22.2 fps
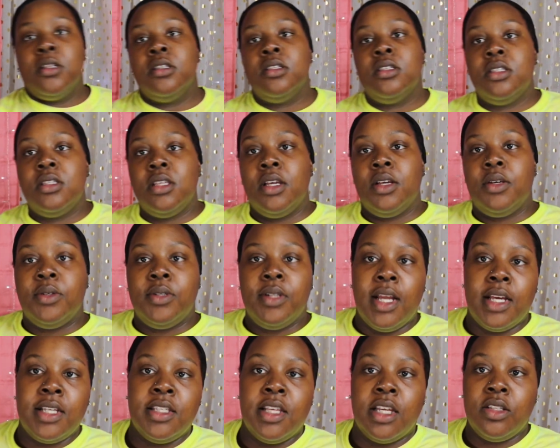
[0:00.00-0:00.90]
So
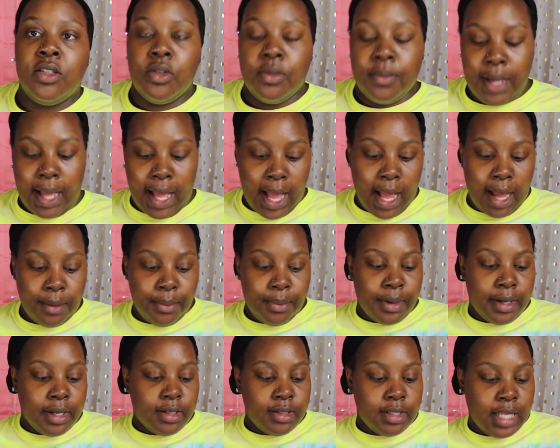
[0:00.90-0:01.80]
next I do my
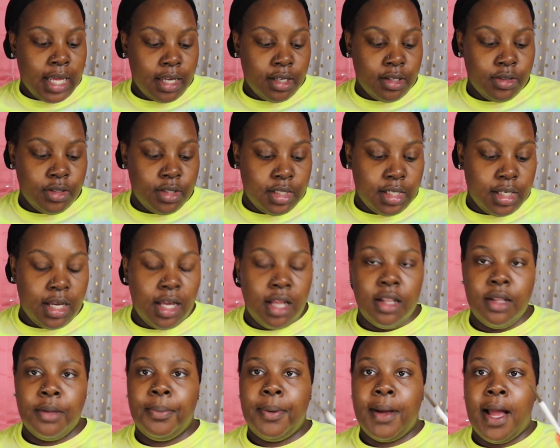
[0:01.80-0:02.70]
eyebrows. I use the
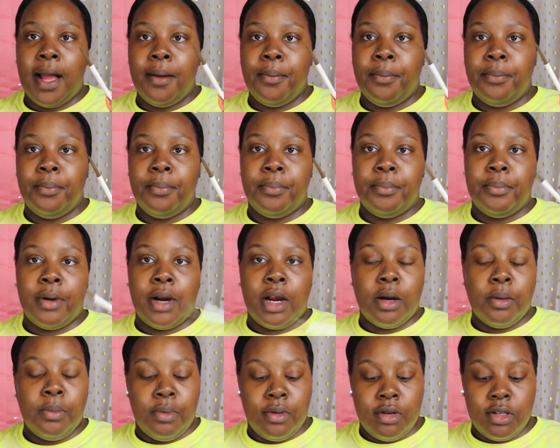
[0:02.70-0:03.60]
ColourPop
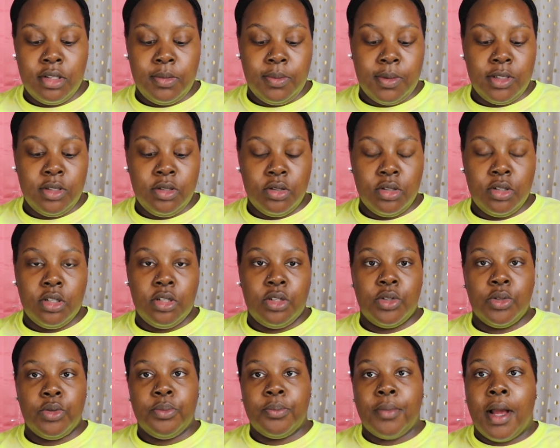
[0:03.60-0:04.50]
brow boss pencil to
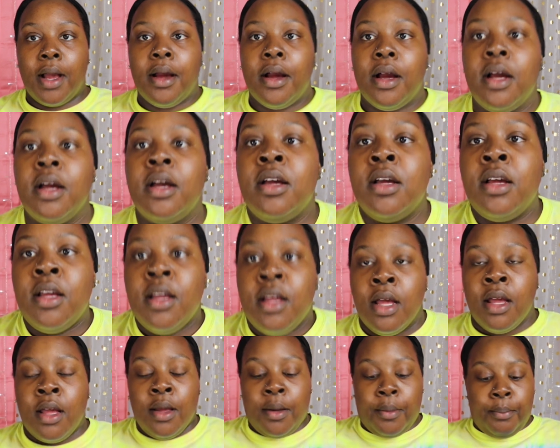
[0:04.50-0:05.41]
do my
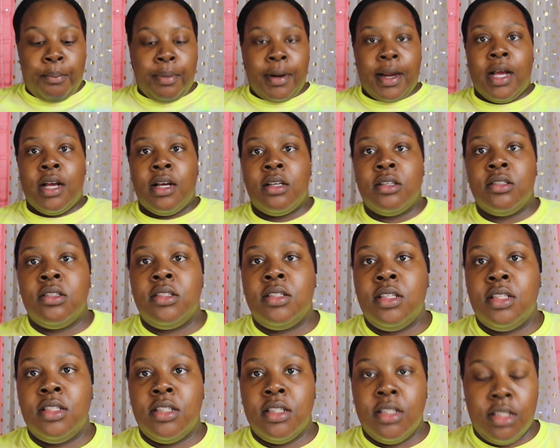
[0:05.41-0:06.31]
brows.
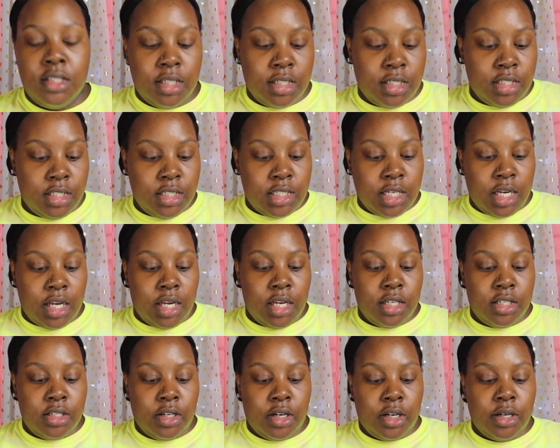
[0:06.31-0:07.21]
This is in the
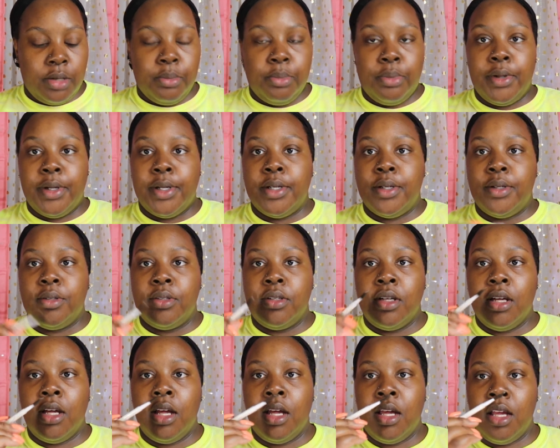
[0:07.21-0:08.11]
shade dark brown,
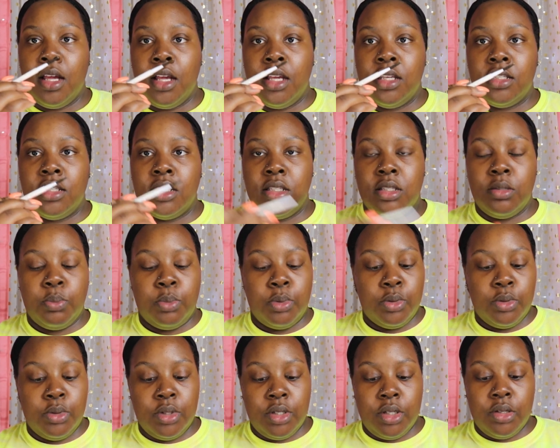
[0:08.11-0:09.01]
has a
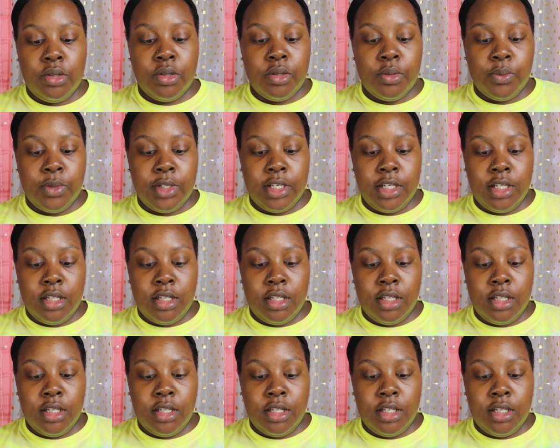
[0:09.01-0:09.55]
spoolie on one